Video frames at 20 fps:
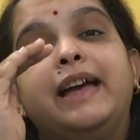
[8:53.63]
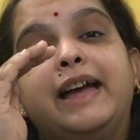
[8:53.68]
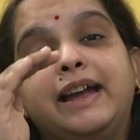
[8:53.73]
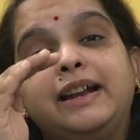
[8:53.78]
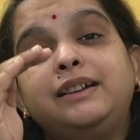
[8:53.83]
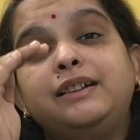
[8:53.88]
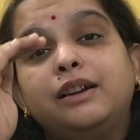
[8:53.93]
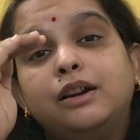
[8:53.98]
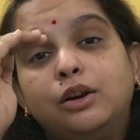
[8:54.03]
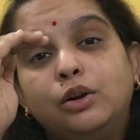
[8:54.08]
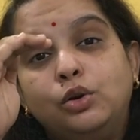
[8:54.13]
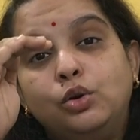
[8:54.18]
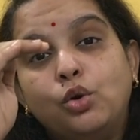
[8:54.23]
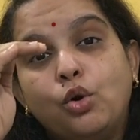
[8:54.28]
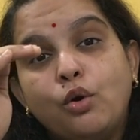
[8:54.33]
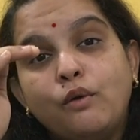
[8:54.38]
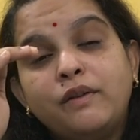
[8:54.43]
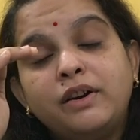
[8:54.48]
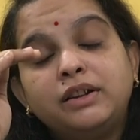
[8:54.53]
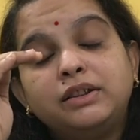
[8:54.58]
at
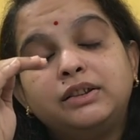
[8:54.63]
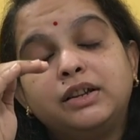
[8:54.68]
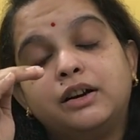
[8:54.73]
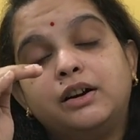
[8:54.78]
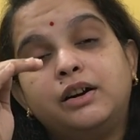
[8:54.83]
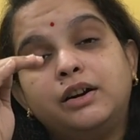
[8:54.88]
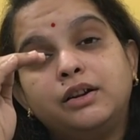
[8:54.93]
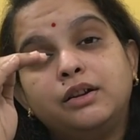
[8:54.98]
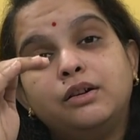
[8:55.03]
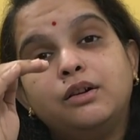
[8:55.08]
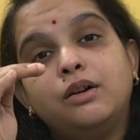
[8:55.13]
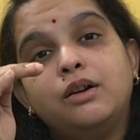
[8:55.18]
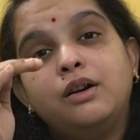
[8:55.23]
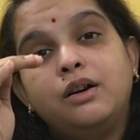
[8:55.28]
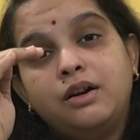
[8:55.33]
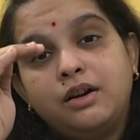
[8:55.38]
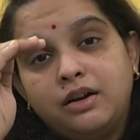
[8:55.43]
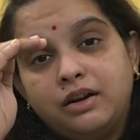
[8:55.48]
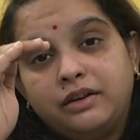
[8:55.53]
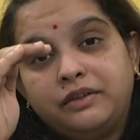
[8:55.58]
lower third
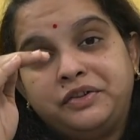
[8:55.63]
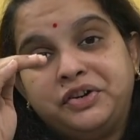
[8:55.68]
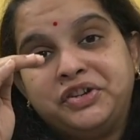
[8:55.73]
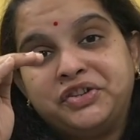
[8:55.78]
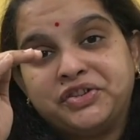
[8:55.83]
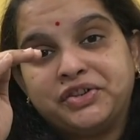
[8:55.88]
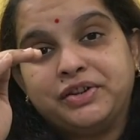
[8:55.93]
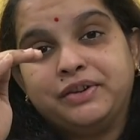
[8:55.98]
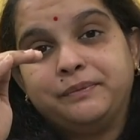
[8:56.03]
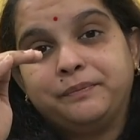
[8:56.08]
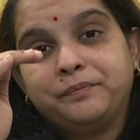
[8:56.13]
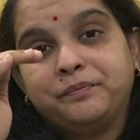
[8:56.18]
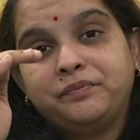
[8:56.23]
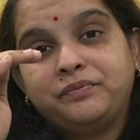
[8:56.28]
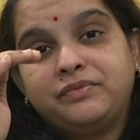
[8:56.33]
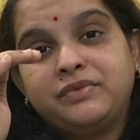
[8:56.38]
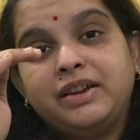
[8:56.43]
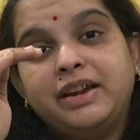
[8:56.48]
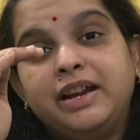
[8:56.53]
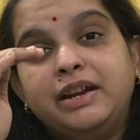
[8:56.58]
region
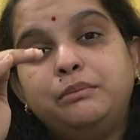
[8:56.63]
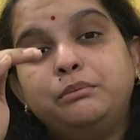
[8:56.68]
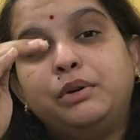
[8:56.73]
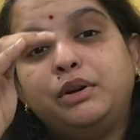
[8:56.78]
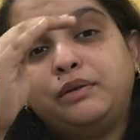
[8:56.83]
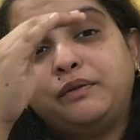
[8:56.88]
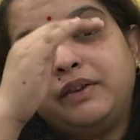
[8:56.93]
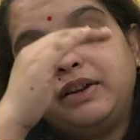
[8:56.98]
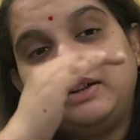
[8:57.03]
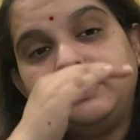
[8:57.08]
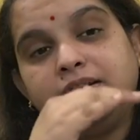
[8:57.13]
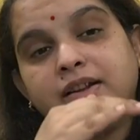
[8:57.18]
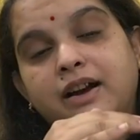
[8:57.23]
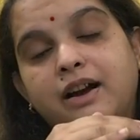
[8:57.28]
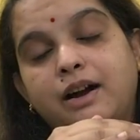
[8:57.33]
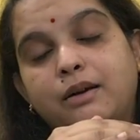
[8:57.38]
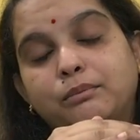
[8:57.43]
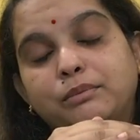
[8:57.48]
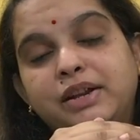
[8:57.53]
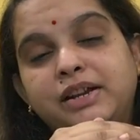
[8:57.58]
in between the
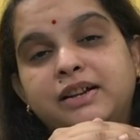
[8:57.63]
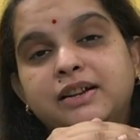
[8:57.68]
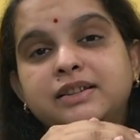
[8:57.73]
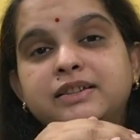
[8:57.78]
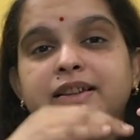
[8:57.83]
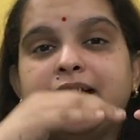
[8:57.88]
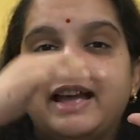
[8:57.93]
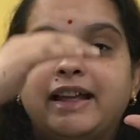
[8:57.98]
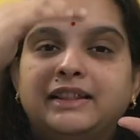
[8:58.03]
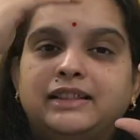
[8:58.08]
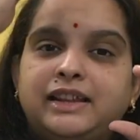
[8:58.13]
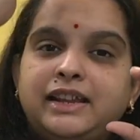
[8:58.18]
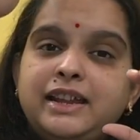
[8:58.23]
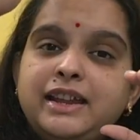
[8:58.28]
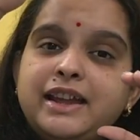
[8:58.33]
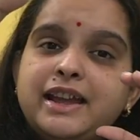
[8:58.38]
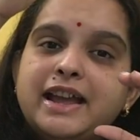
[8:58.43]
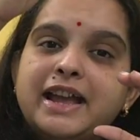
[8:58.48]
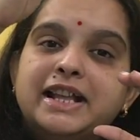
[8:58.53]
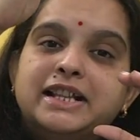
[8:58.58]
umbilicus and
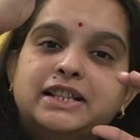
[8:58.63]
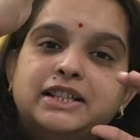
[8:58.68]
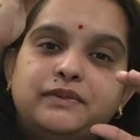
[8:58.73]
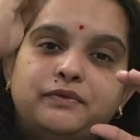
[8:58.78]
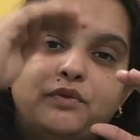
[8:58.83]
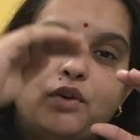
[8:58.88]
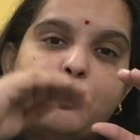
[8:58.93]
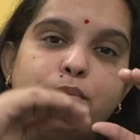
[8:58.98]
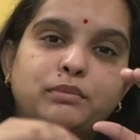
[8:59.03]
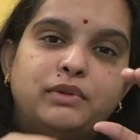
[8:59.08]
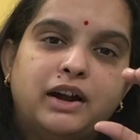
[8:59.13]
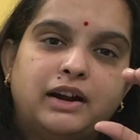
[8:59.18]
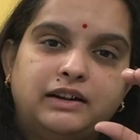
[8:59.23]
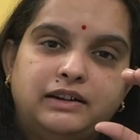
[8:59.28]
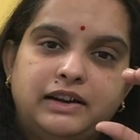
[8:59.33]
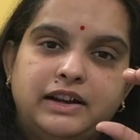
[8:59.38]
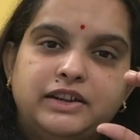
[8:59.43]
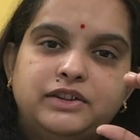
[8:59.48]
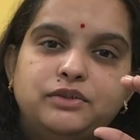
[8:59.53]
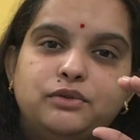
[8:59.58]
the ensiform
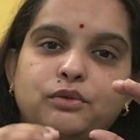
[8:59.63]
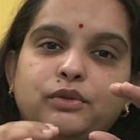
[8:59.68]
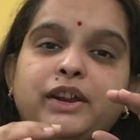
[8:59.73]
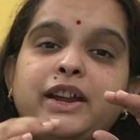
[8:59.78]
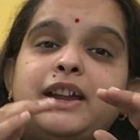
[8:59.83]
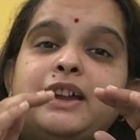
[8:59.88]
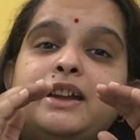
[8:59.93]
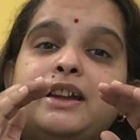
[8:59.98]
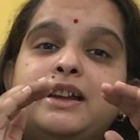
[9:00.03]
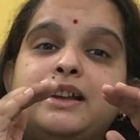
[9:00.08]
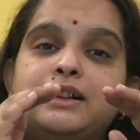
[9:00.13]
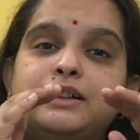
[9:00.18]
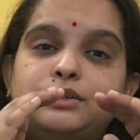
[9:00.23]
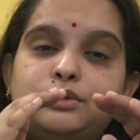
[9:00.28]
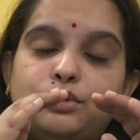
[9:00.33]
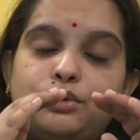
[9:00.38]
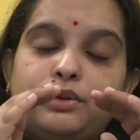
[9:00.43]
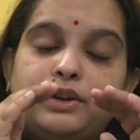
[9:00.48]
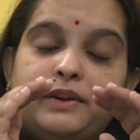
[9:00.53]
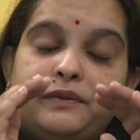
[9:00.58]
cartilage. Okay,
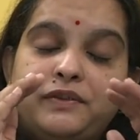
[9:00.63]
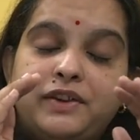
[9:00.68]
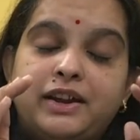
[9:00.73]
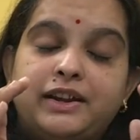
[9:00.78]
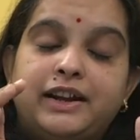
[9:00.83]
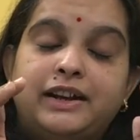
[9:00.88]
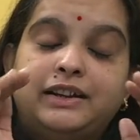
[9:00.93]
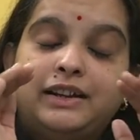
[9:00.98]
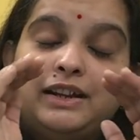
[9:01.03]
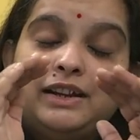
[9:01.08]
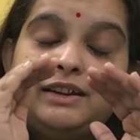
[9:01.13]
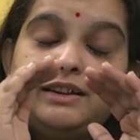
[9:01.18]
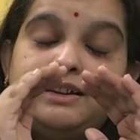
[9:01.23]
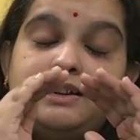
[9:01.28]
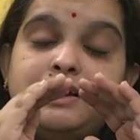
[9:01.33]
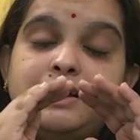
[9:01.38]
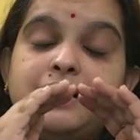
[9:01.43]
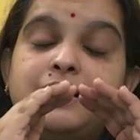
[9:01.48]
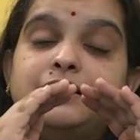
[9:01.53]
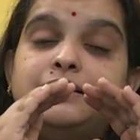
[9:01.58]
so if we are
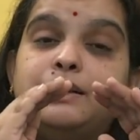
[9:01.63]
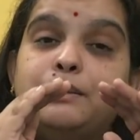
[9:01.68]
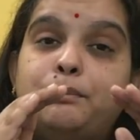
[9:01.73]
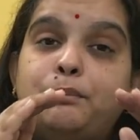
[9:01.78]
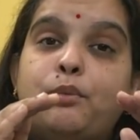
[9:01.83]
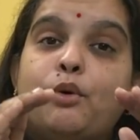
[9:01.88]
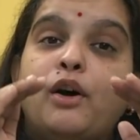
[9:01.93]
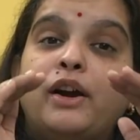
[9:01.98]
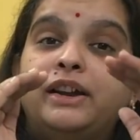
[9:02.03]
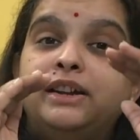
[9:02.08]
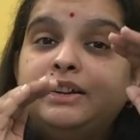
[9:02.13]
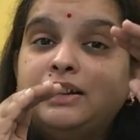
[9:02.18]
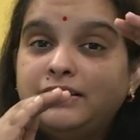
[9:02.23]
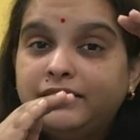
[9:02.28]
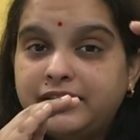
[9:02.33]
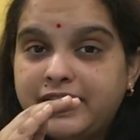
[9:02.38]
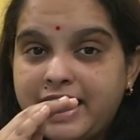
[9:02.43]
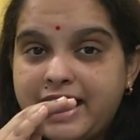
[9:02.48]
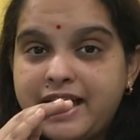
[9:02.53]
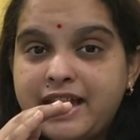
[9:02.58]
getting the
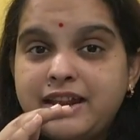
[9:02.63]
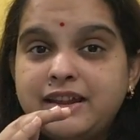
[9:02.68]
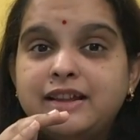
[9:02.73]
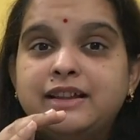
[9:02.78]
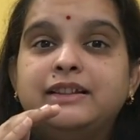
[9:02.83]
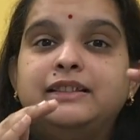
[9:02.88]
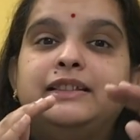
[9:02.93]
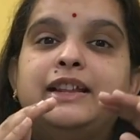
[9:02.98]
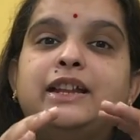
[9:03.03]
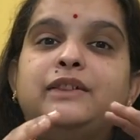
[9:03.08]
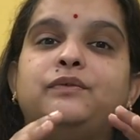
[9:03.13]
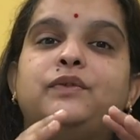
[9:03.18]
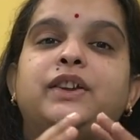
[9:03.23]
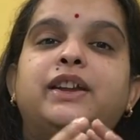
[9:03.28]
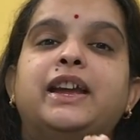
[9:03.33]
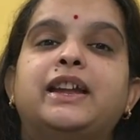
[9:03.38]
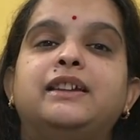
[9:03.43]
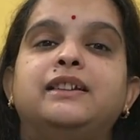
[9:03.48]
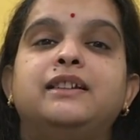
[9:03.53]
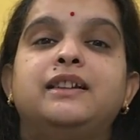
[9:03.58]
point there, then
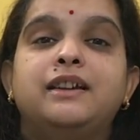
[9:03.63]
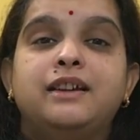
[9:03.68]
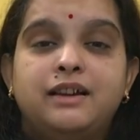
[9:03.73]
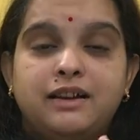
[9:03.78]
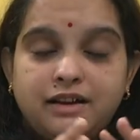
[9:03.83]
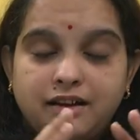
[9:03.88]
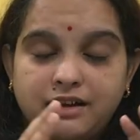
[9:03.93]
we can